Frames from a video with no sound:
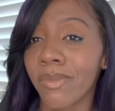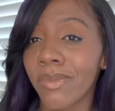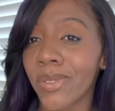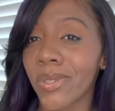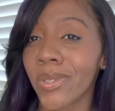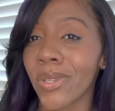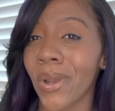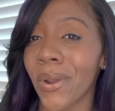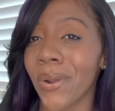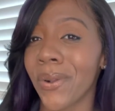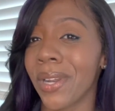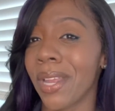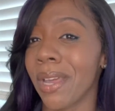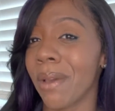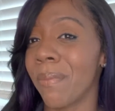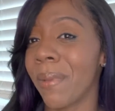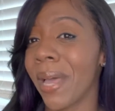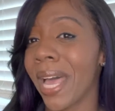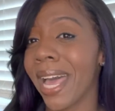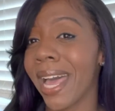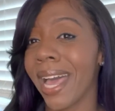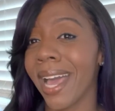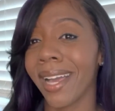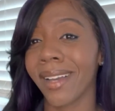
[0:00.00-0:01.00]
turn their
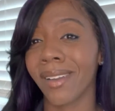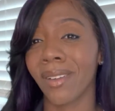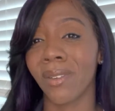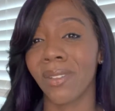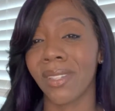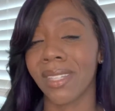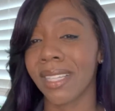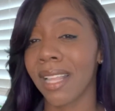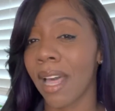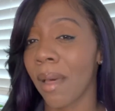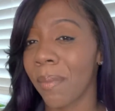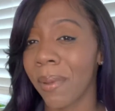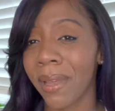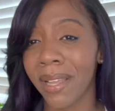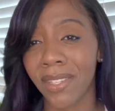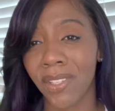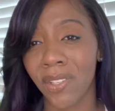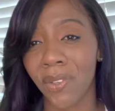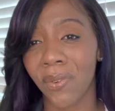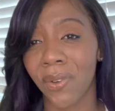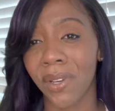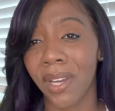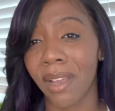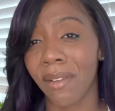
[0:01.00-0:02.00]
back or stop
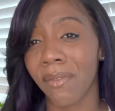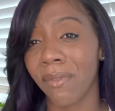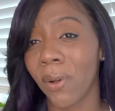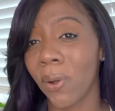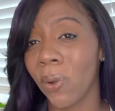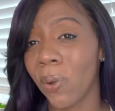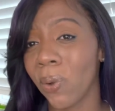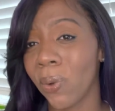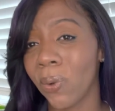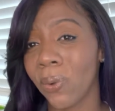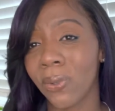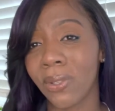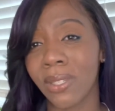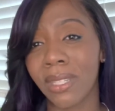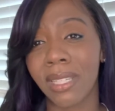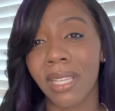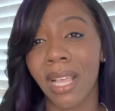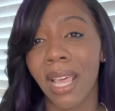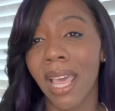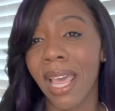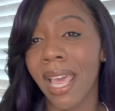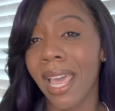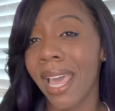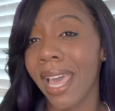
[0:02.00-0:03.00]
answering their phones
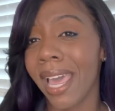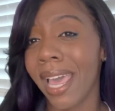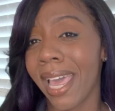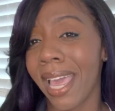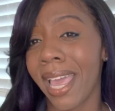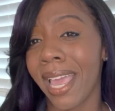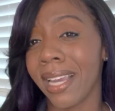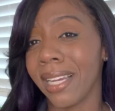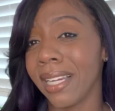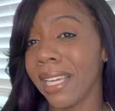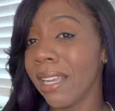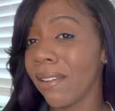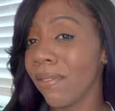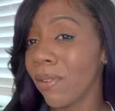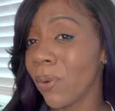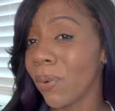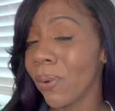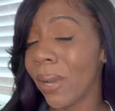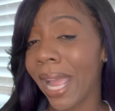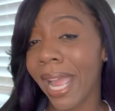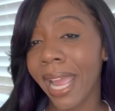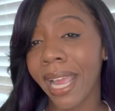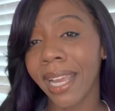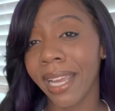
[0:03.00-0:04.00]
and leave you
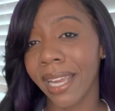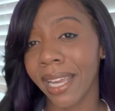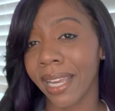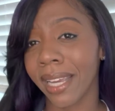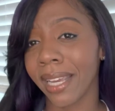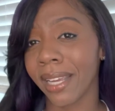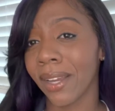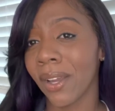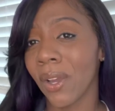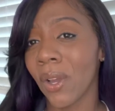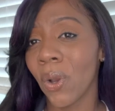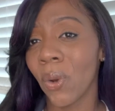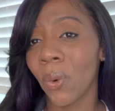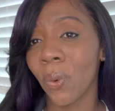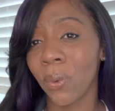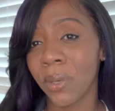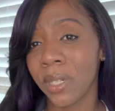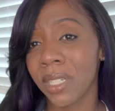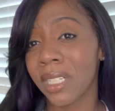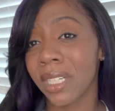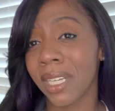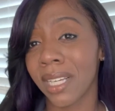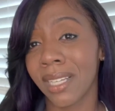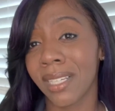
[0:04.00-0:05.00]
hanging,
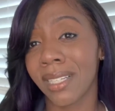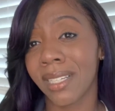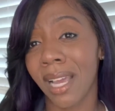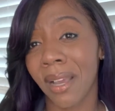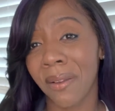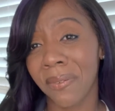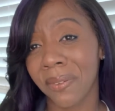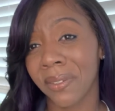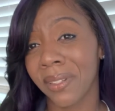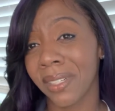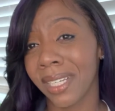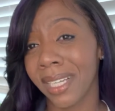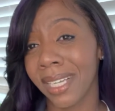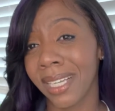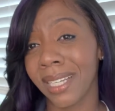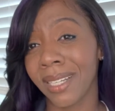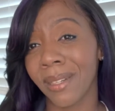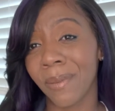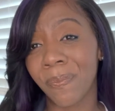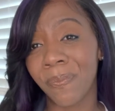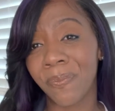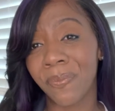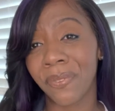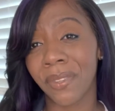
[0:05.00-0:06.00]
which can definitely
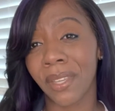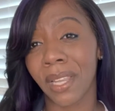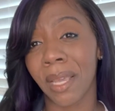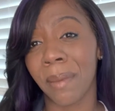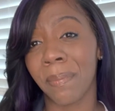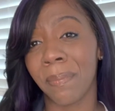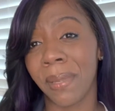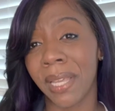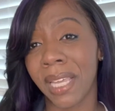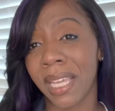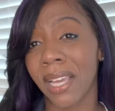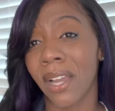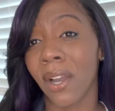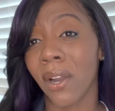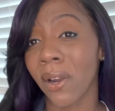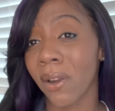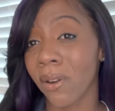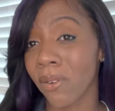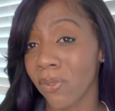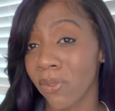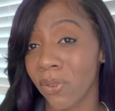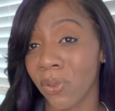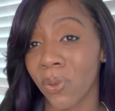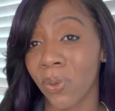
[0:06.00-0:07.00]
be
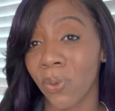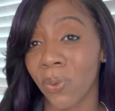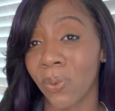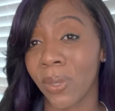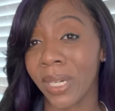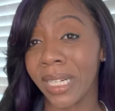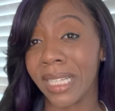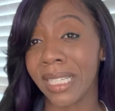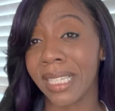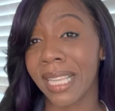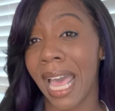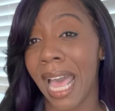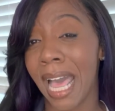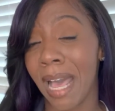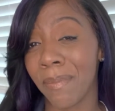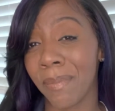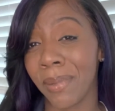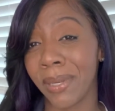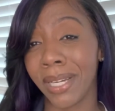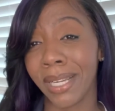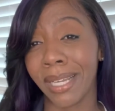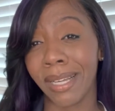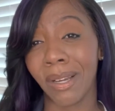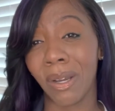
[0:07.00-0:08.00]
hurtful when it's
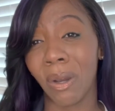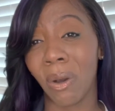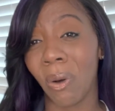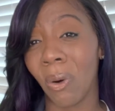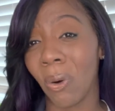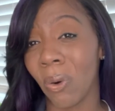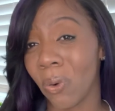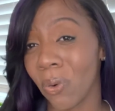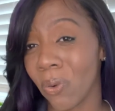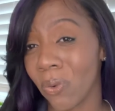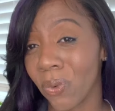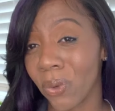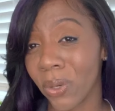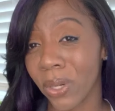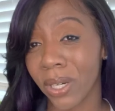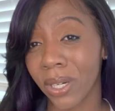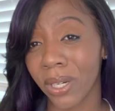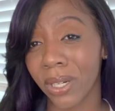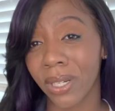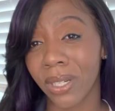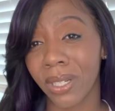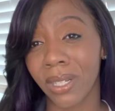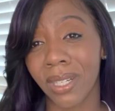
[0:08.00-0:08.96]
happening over,